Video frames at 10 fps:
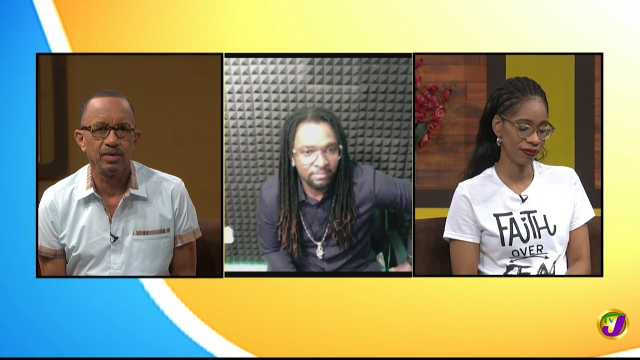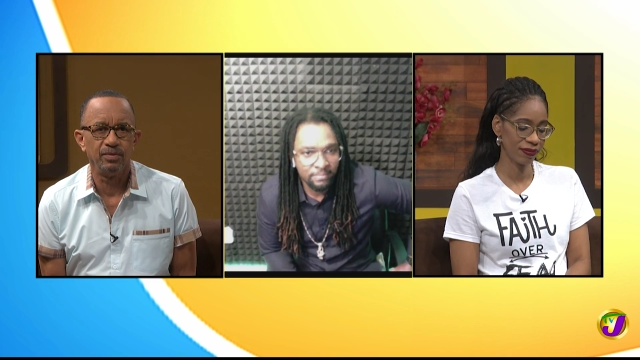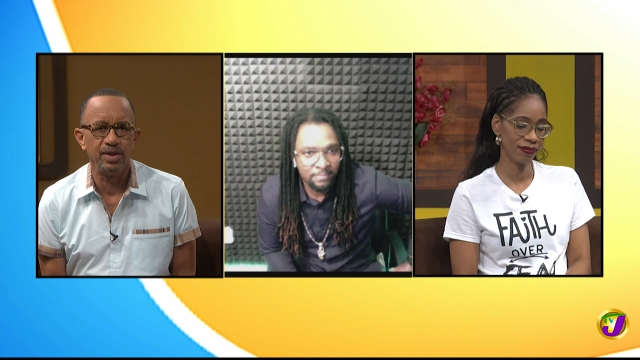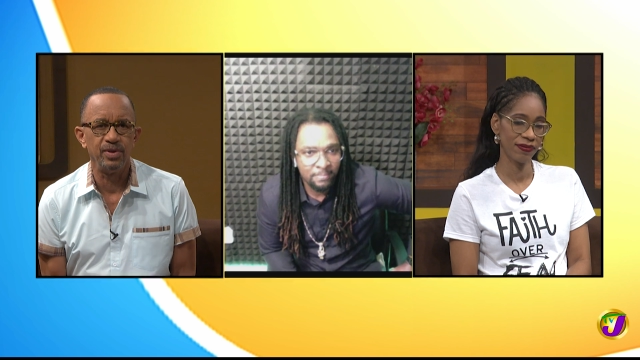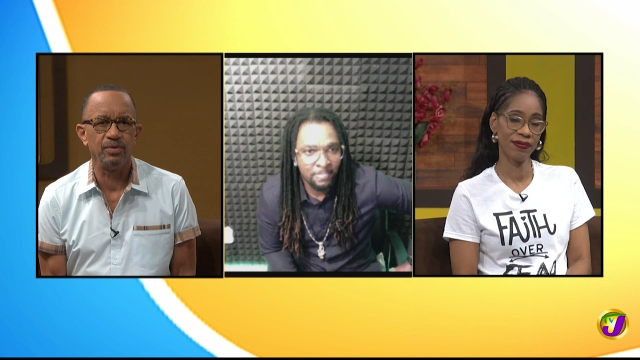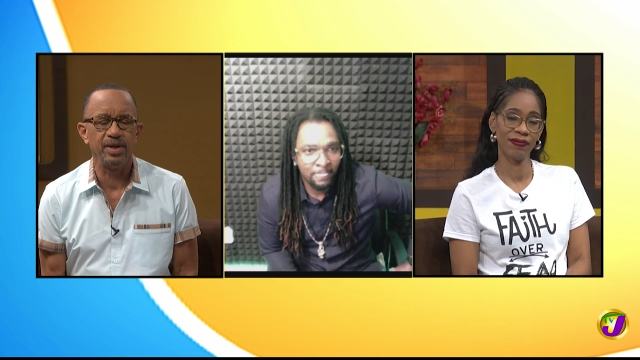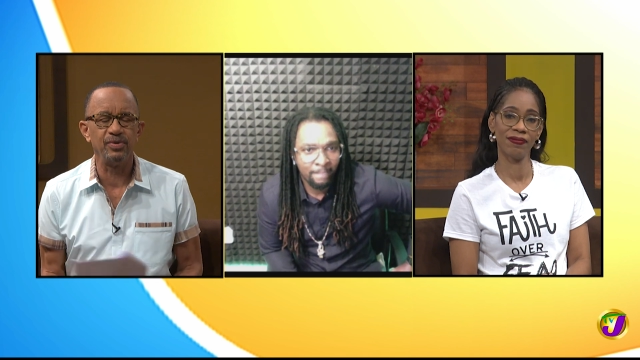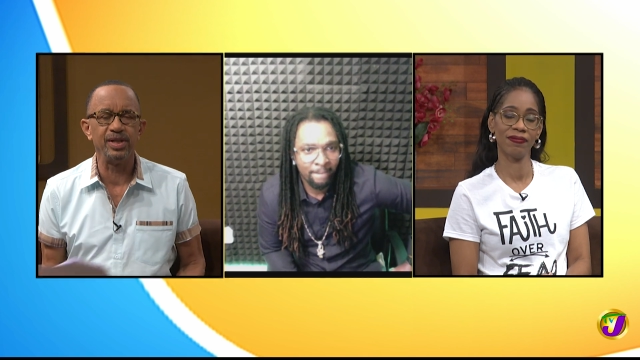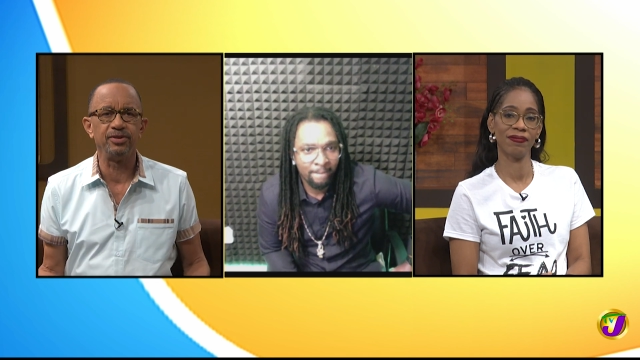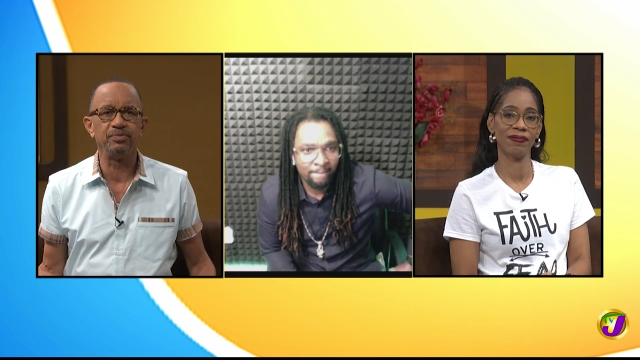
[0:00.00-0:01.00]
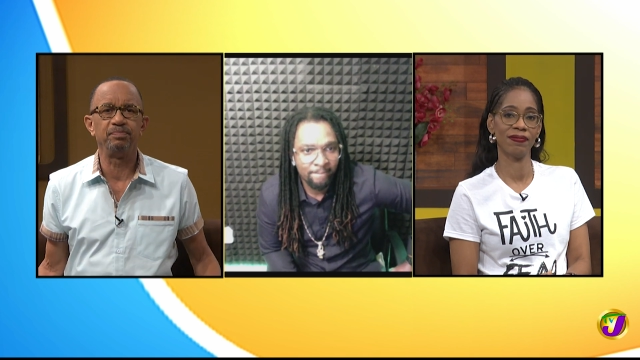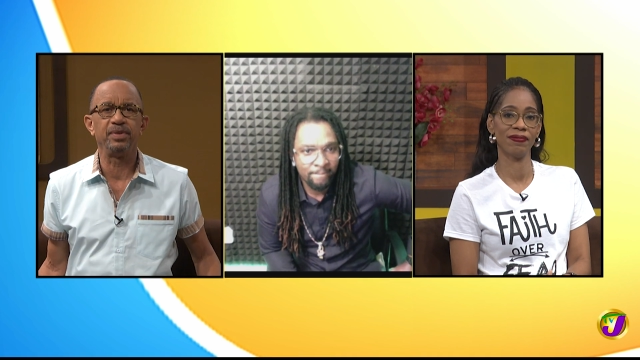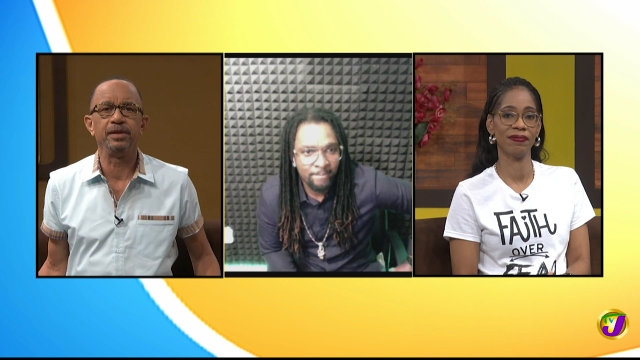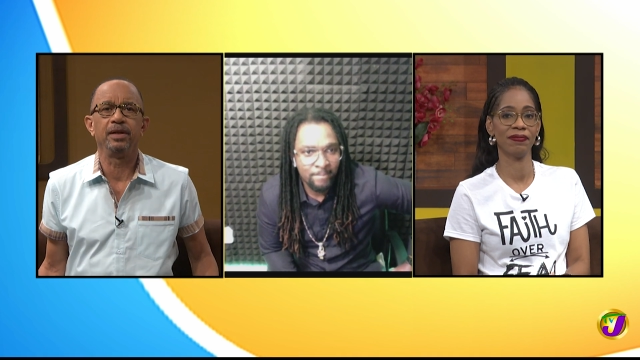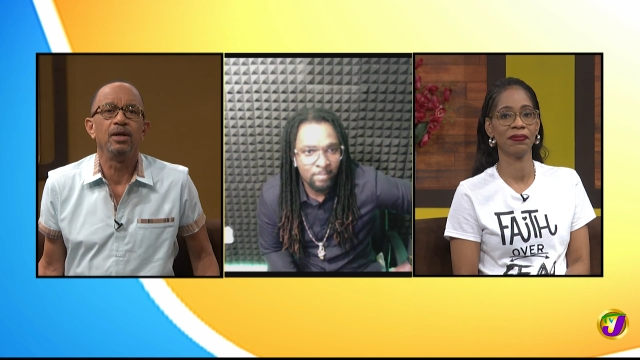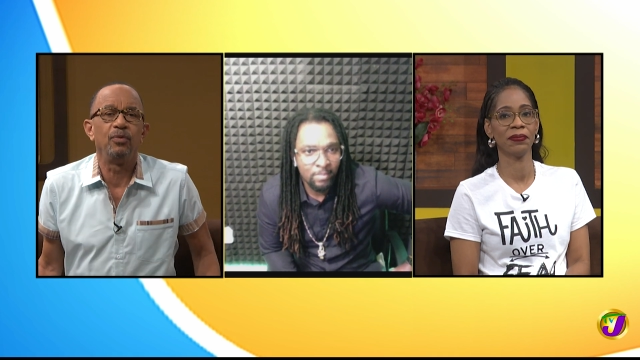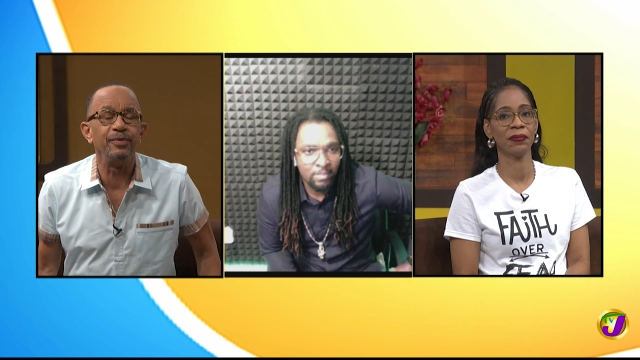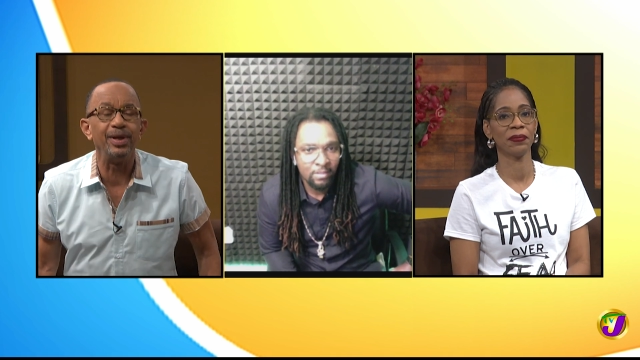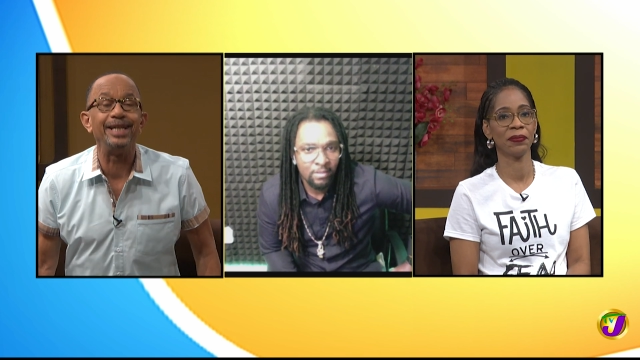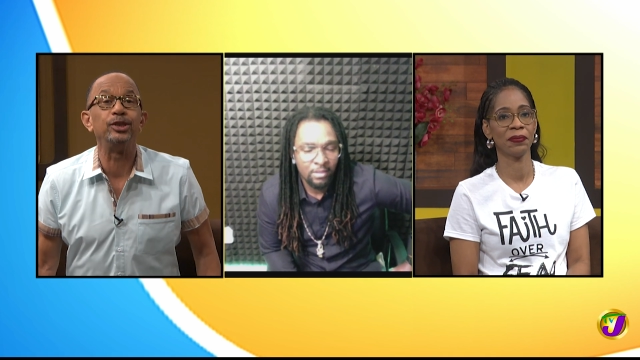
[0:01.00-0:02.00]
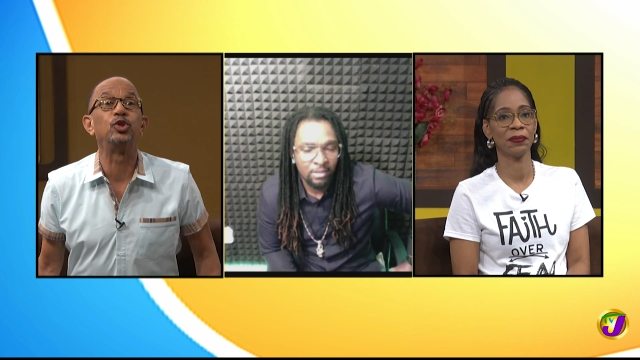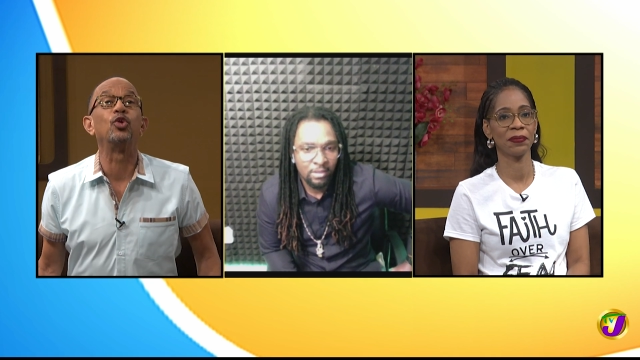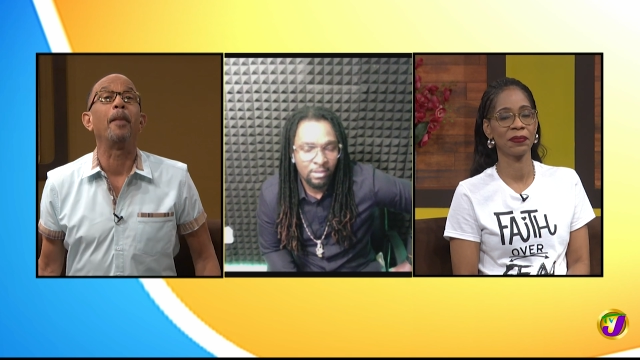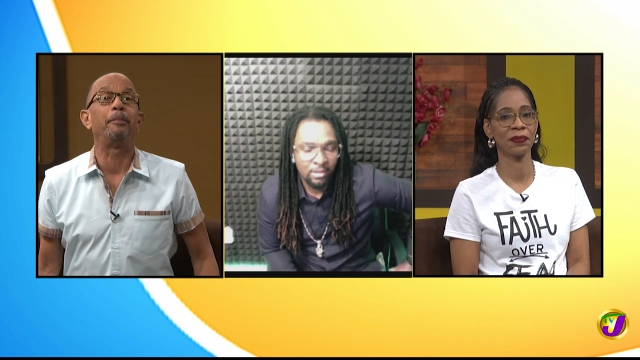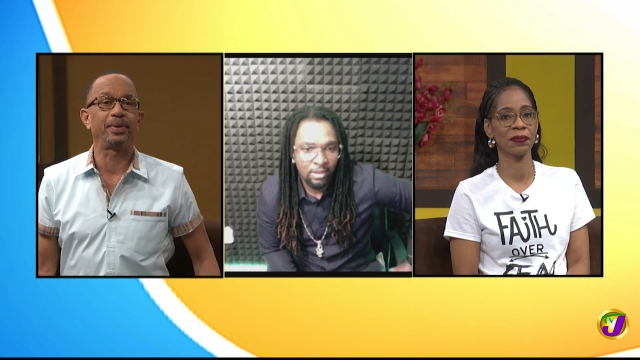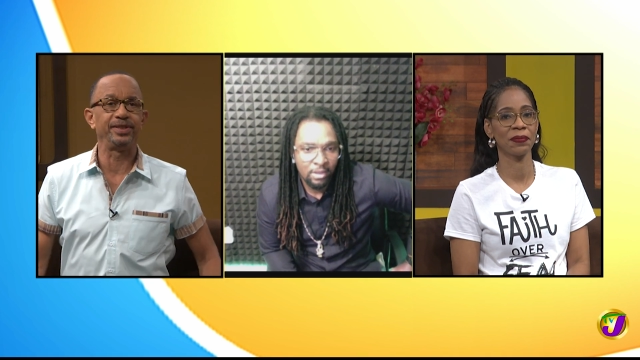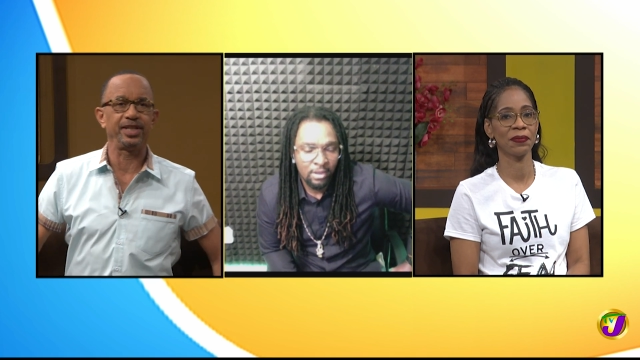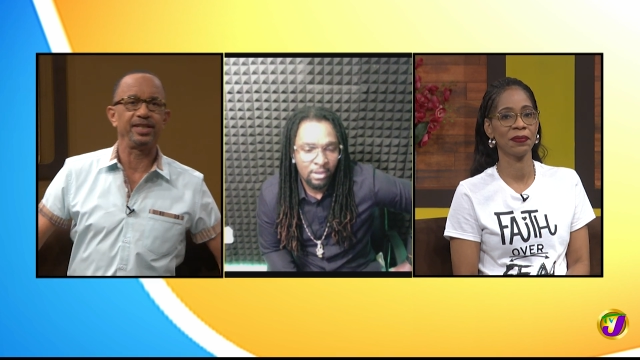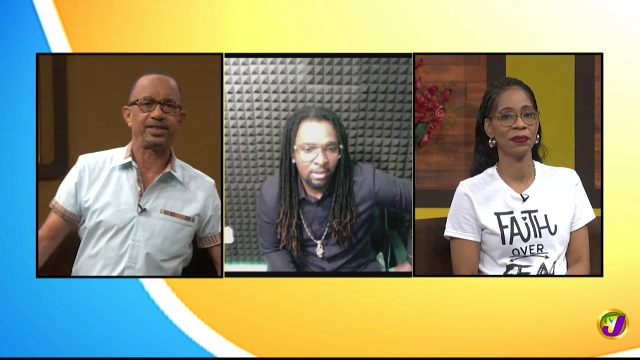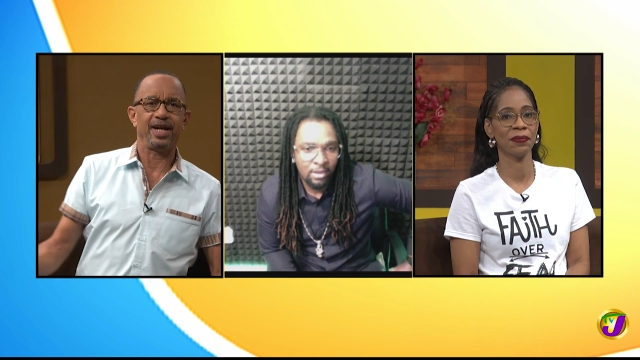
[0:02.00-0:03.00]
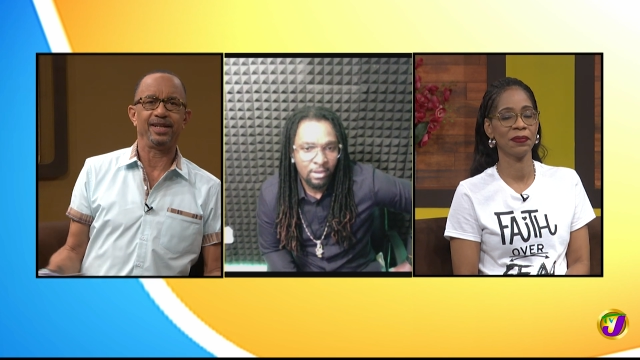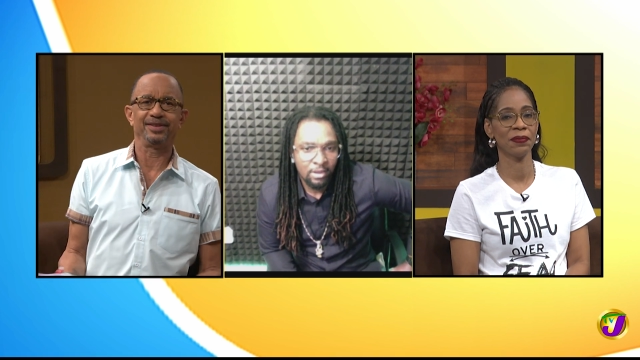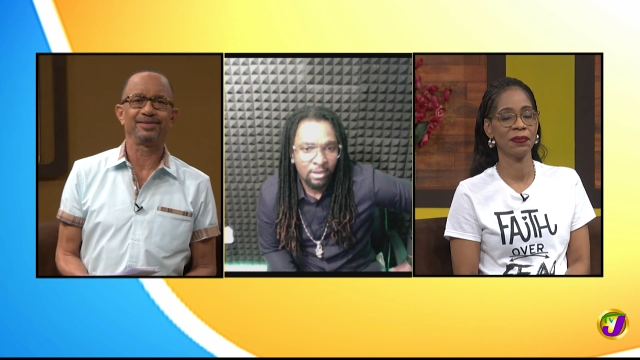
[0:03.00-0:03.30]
Speaker 1: When will, when will it be, when will it drop, as they say?